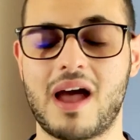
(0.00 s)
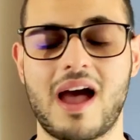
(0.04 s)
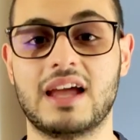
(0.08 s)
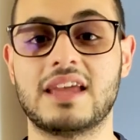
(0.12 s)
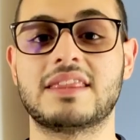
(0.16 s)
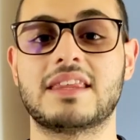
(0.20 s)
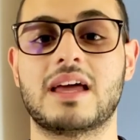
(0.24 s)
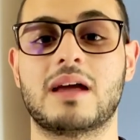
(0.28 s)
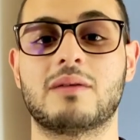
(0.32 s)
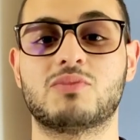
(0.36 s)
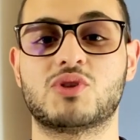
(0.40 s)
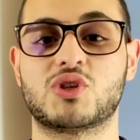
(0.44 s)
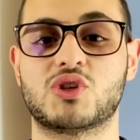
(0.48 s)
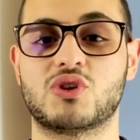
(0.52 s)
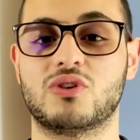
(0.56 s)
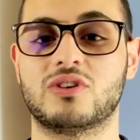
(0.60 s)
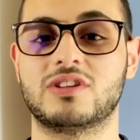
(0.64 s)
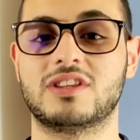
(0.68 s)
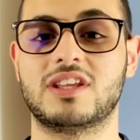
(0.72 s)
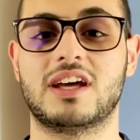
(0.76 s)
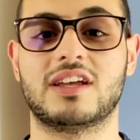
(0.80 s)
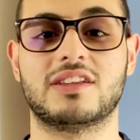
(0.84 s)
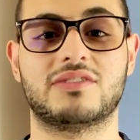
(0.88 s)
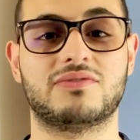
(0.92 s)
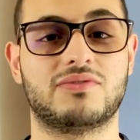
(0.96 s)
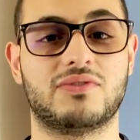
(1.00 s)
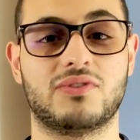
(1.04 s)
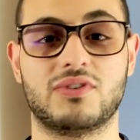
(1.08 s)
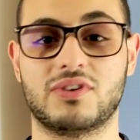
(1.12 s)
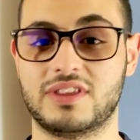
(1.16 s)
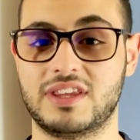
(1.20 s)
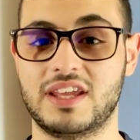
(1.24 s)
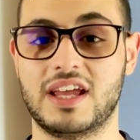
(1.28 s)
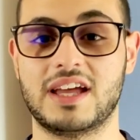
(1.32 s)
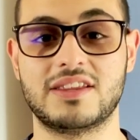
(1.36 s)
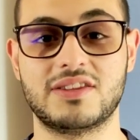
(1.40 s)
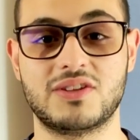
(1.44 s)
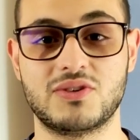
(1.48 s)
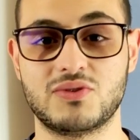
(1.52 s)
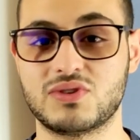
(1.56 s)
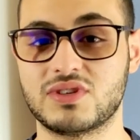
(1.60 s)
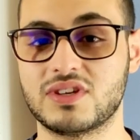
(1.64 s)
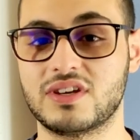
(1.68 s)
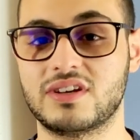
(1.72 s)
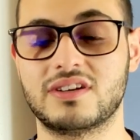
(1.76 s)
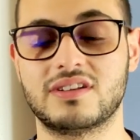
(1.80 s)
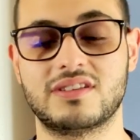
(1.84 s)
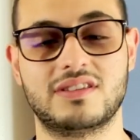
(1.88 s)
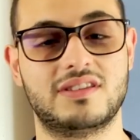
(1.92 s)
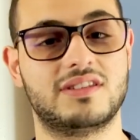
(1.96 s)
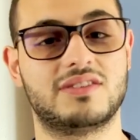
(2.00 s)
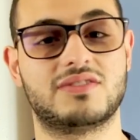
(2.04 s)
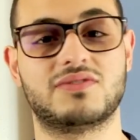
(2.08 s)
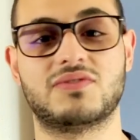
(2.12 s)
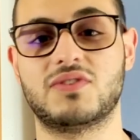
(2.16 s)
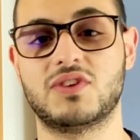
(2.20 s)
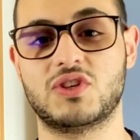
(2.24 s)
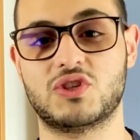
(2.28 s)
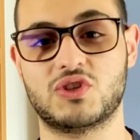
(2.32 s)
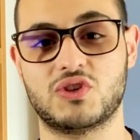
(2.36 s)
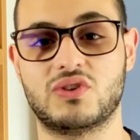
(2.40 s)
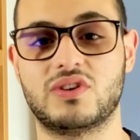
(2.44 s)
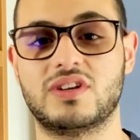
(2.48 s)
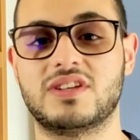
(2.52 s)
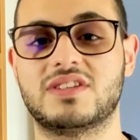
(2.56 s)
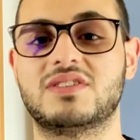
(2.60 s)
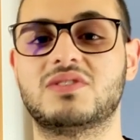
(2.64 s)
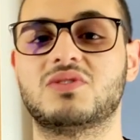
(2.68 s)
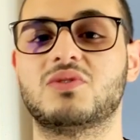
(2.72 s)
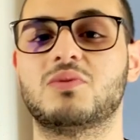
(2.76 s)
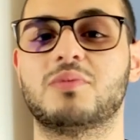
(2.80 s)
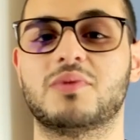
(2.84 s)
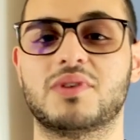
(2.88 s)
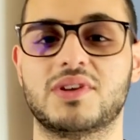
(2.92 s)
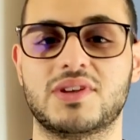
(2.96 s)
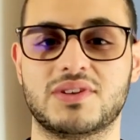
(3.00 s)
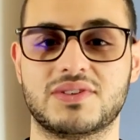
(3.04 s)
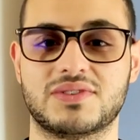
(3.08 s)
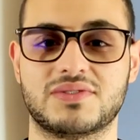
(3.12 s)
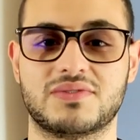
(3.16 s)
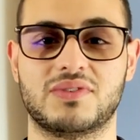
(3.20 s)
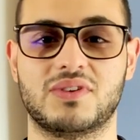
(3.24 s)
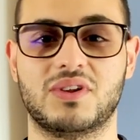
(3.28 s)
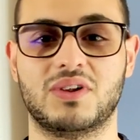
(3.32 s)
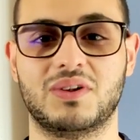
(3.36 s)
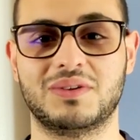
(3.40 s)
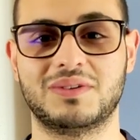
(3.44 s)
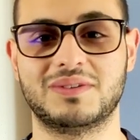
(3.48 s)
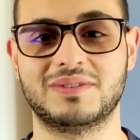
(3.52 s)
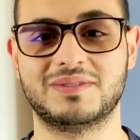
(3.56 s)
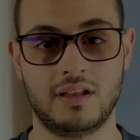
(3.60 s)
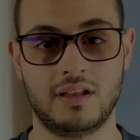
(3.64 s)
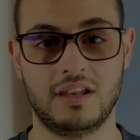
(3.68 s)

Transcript: and I'm sure that for the end user, this feature is super useful.